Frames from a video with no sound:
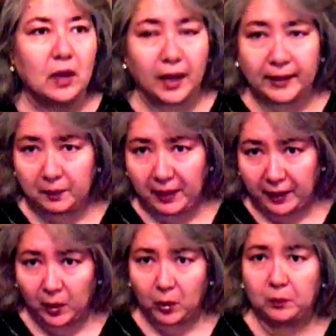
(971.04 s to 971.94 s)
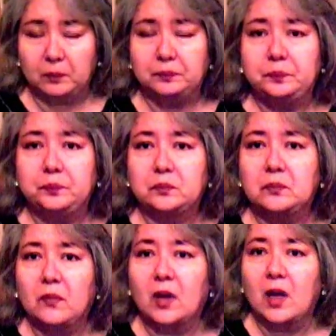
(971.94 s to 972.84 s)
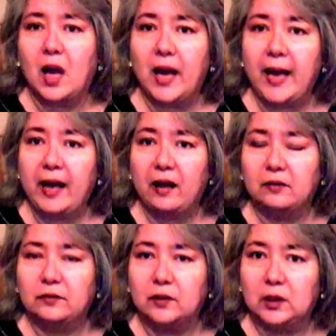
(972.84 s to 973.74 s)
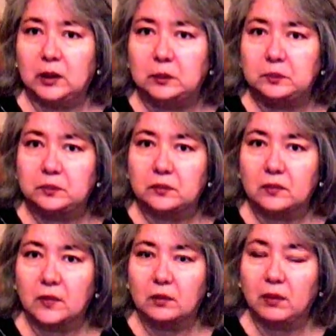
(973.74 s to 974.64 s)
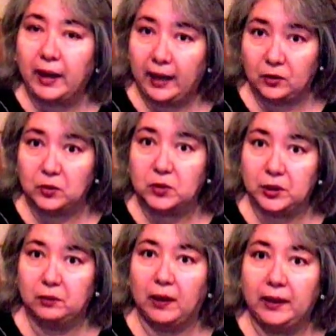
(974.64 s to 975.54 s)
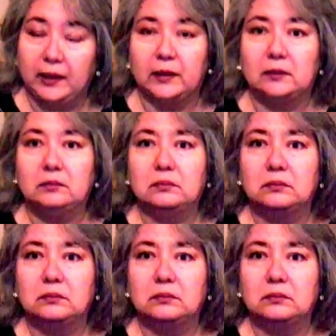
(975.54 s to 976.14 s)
I get back home. I have my annual GYN